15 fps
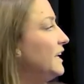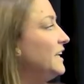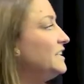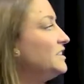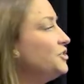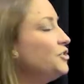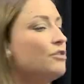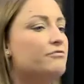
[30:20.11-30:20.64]

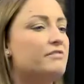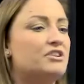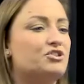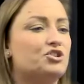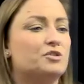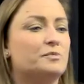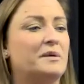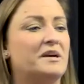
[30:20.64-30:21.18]
It's not
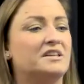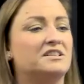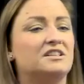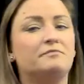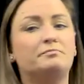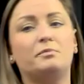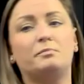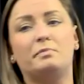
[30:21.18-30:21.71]

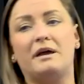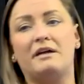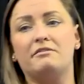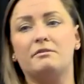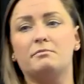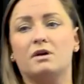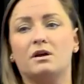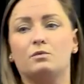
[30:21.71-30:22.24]
retrospective, but
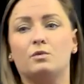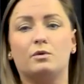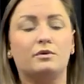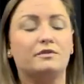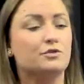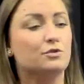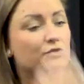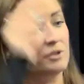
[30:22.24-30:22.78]
bear in mind what
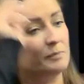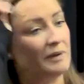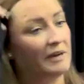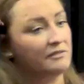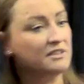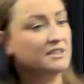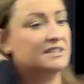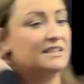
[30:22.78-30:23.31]
we've talked
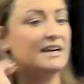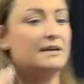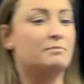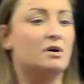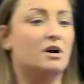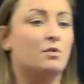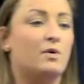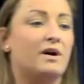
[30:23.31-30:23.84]
about today
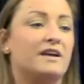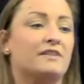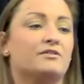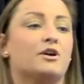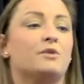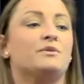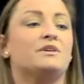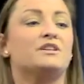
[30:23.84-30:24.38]
by way of
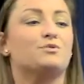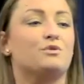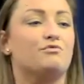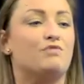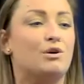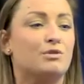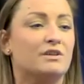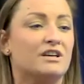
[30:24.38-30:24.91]
going into a
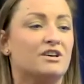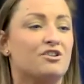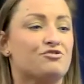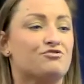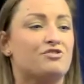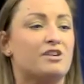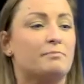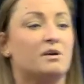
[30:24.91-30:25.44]
rolling
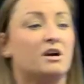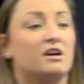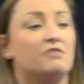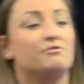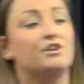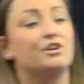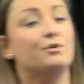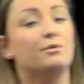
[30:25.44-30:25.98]
contract, by
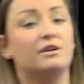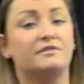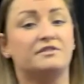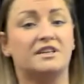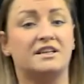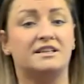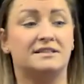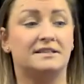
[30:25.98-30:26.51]
a renewal of
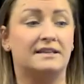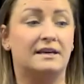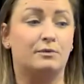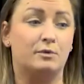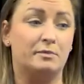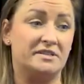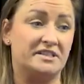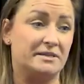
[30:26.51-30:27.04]
tenancy,
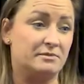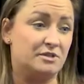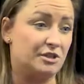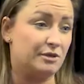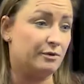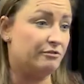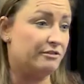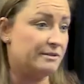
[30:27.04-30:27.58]
that will be deemed a
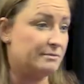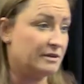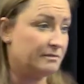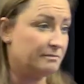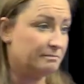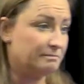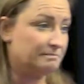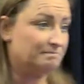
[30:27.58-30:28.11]
new
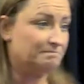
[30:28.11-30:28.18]
agreement.